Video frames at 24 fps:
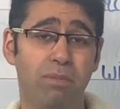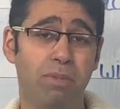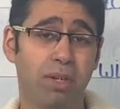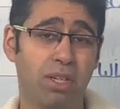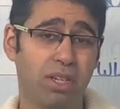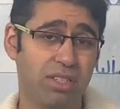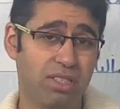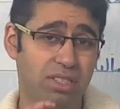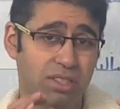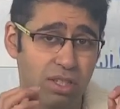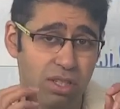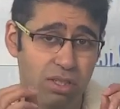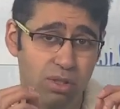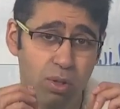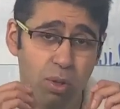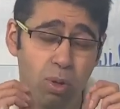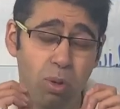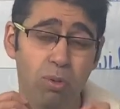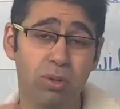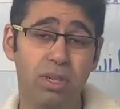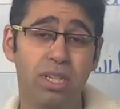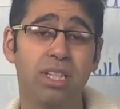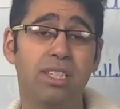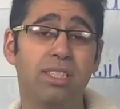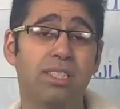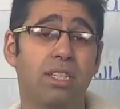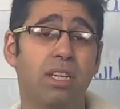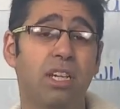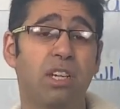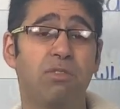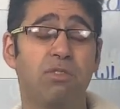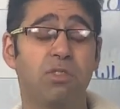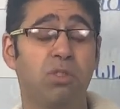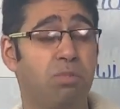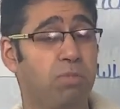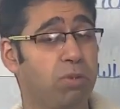because this only
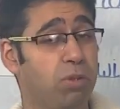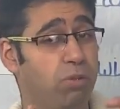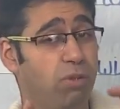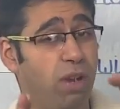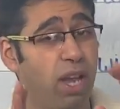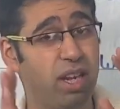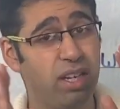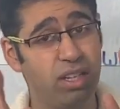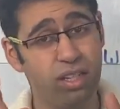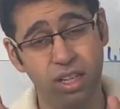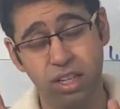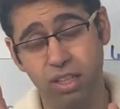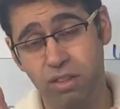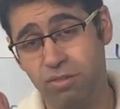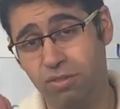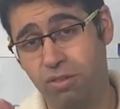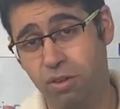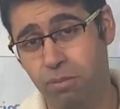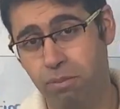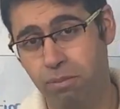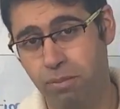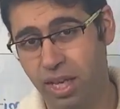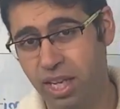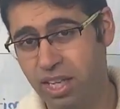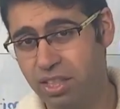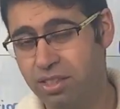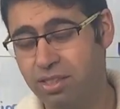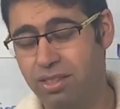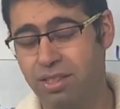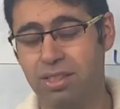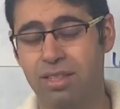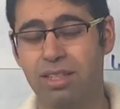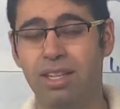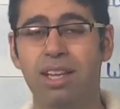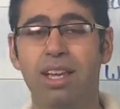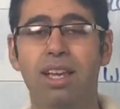serves to provide
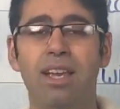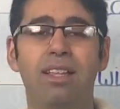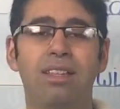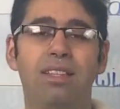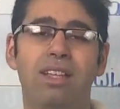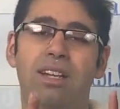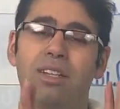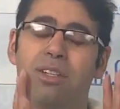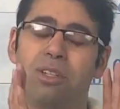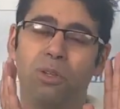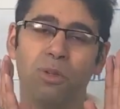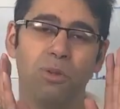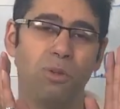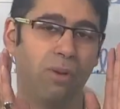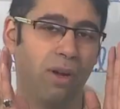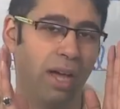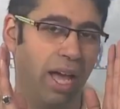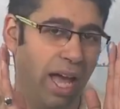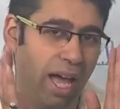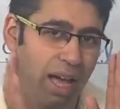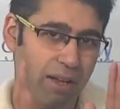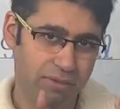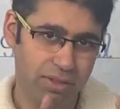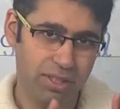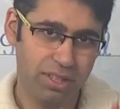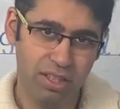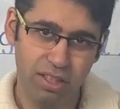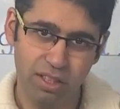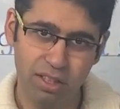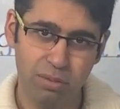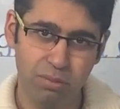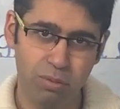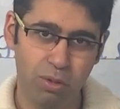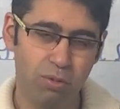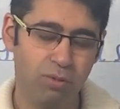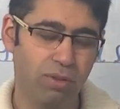information that you have seen
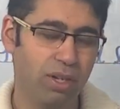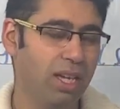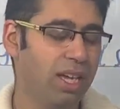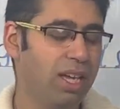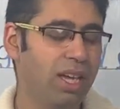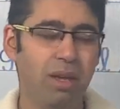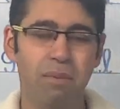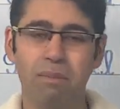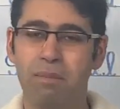the movie,